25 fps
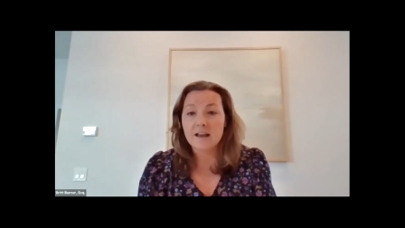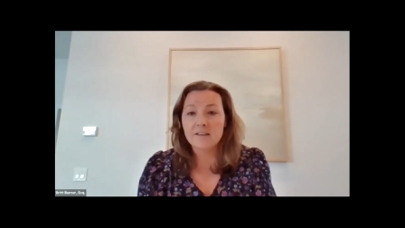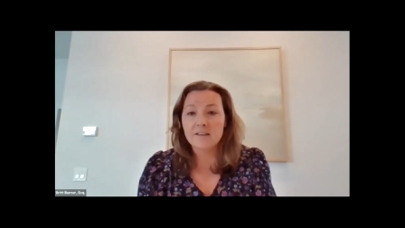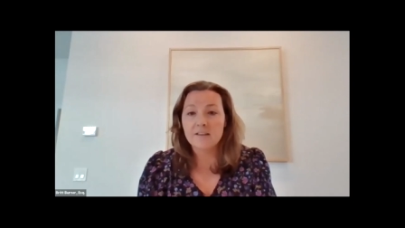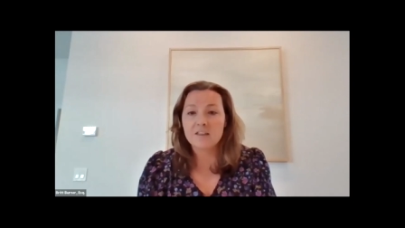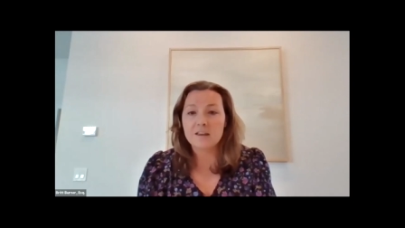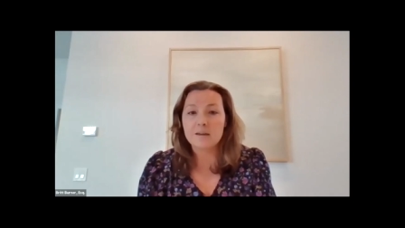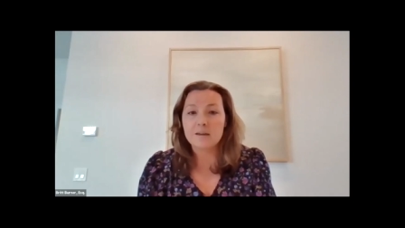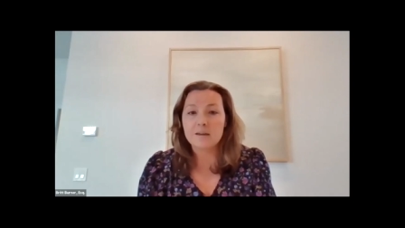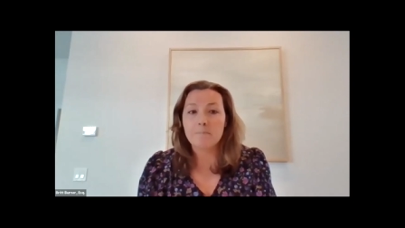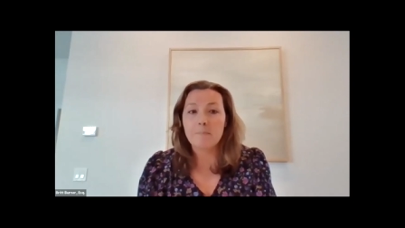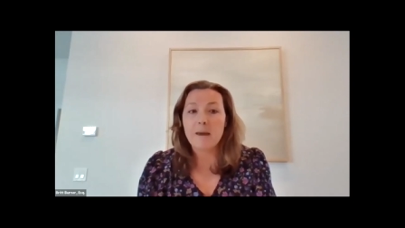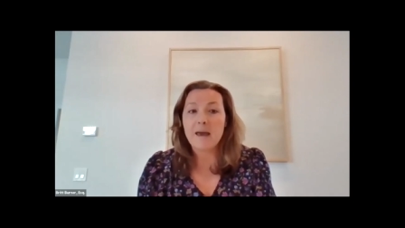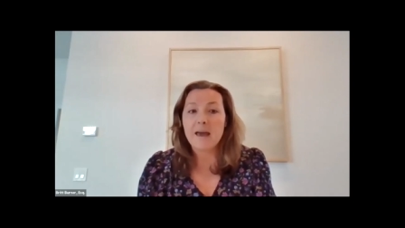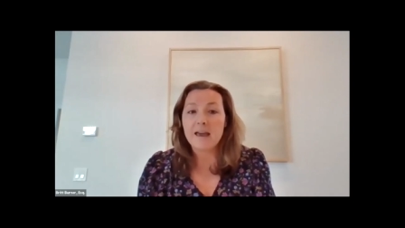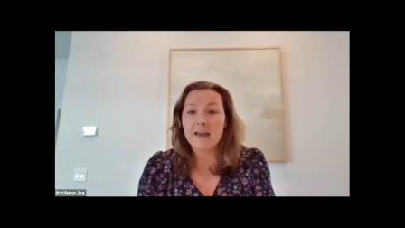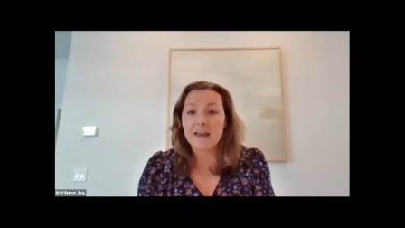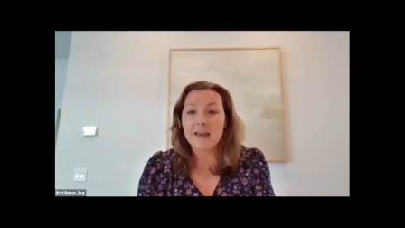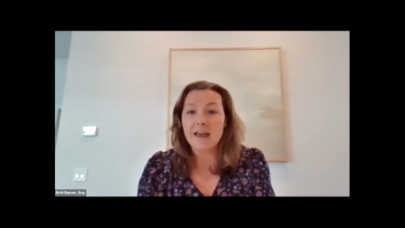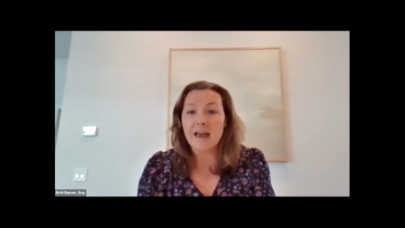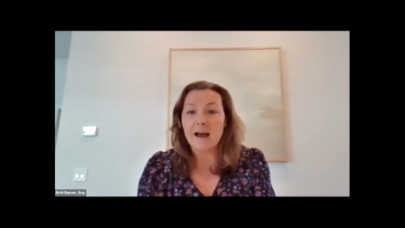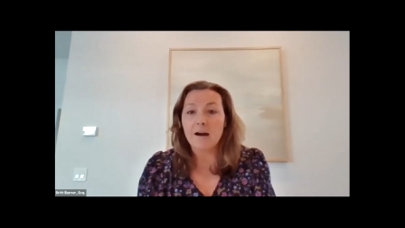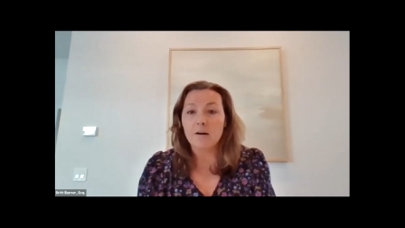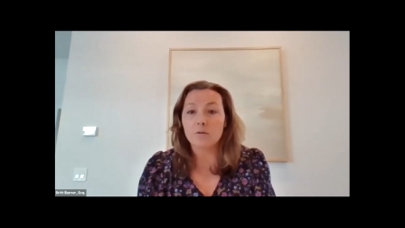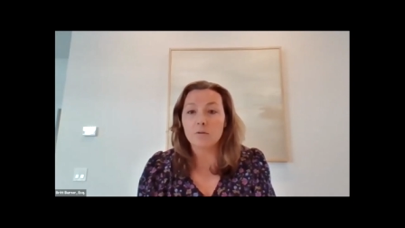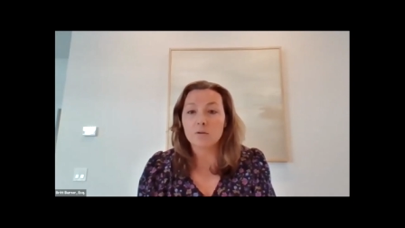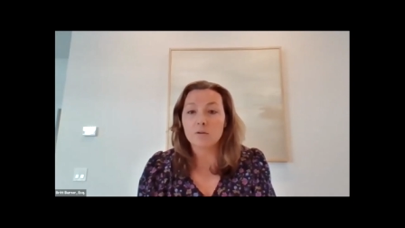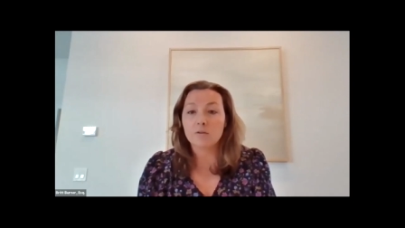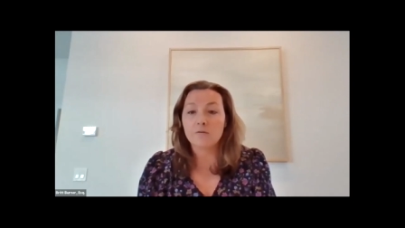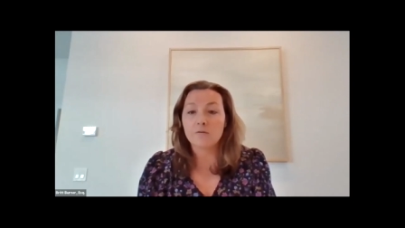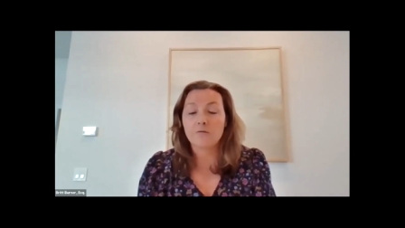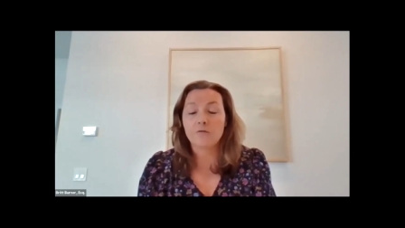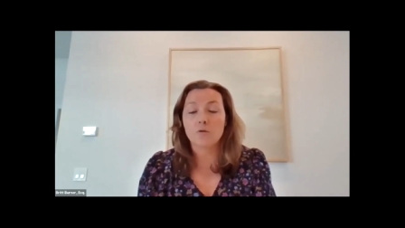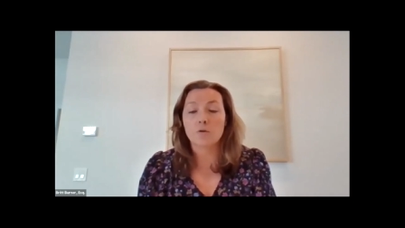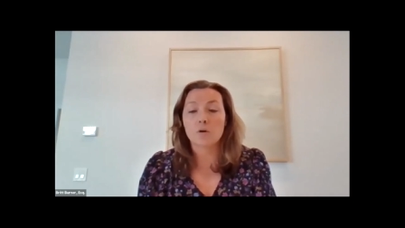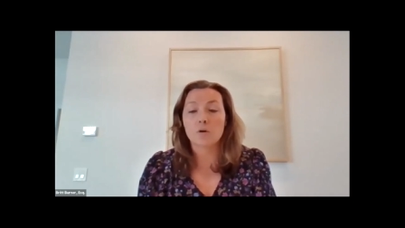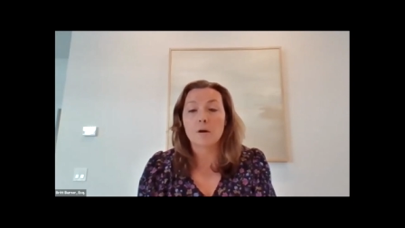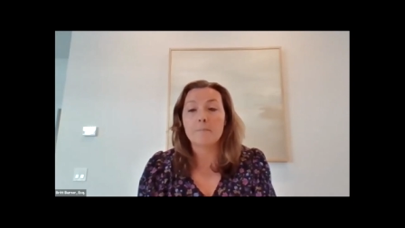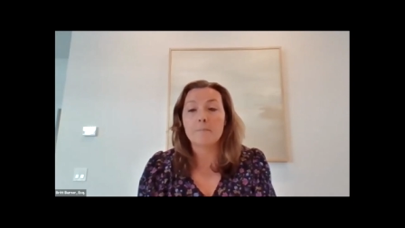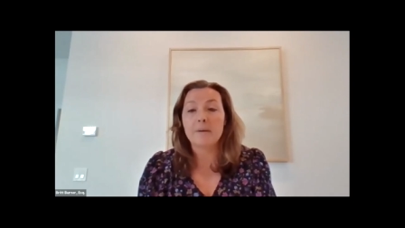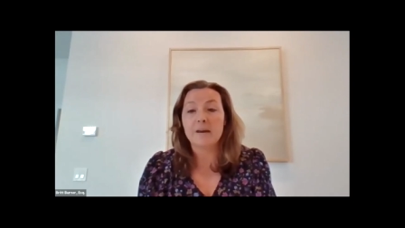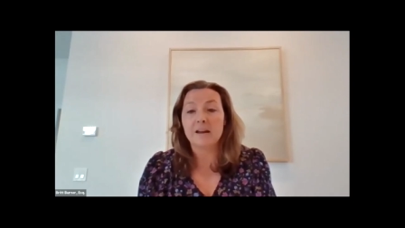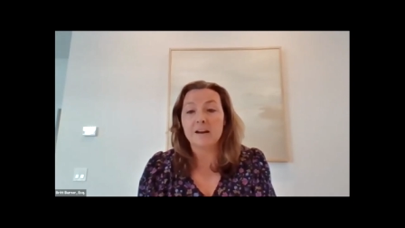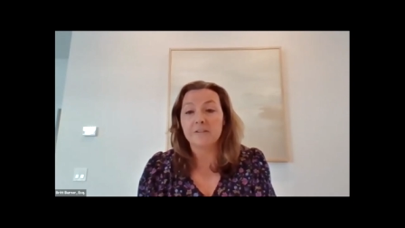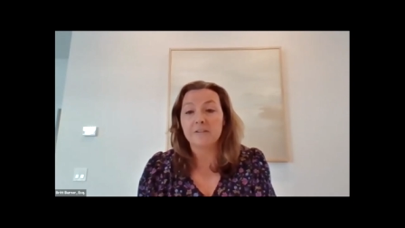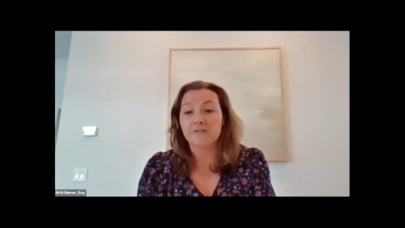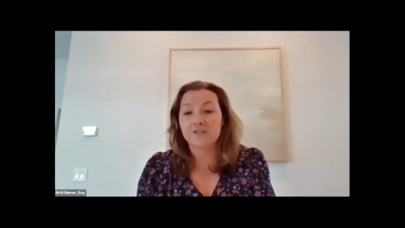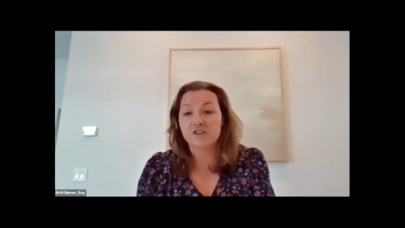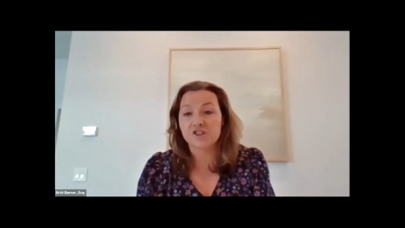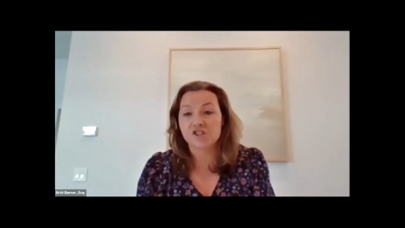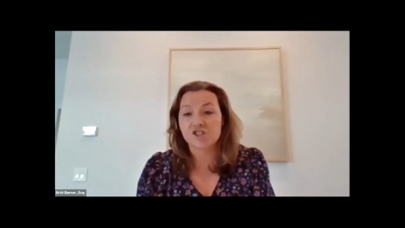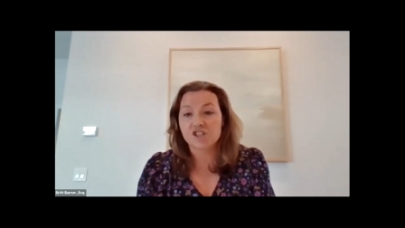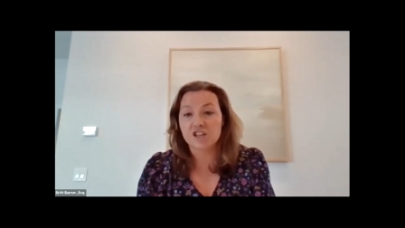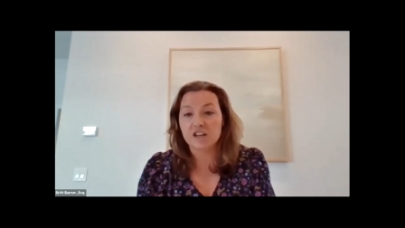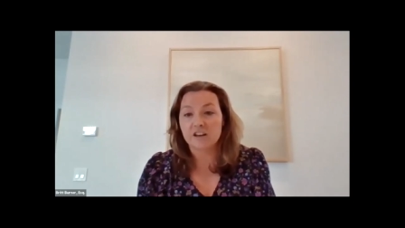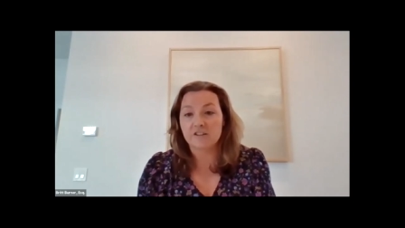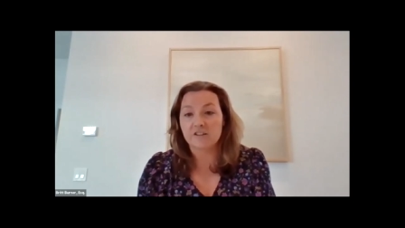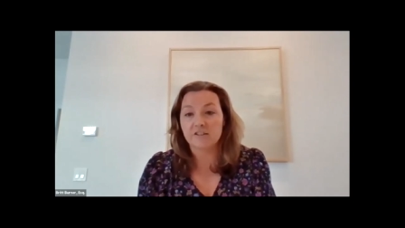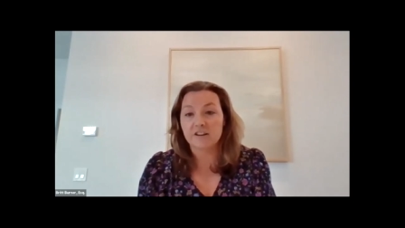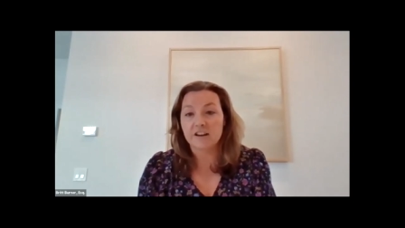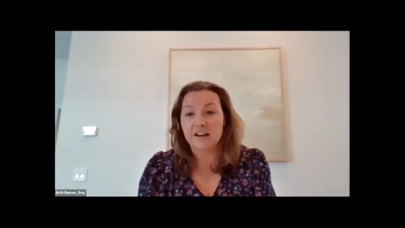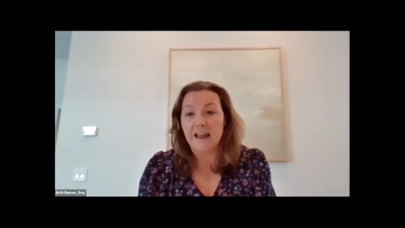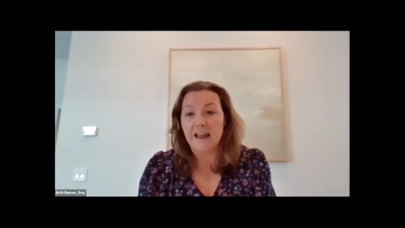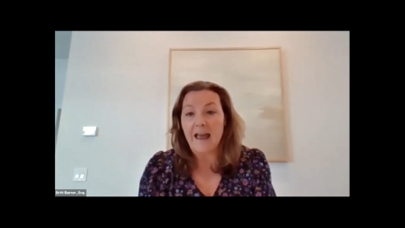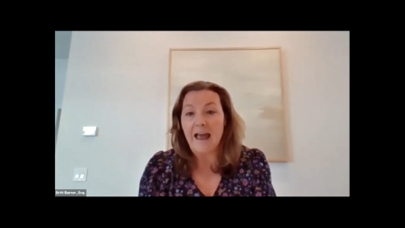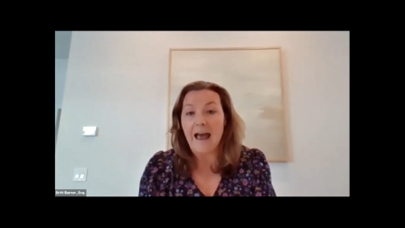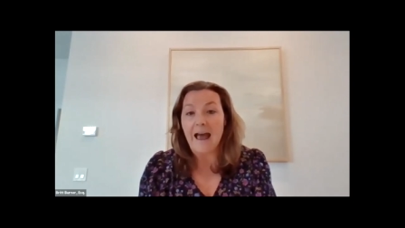the payout for a beneficiary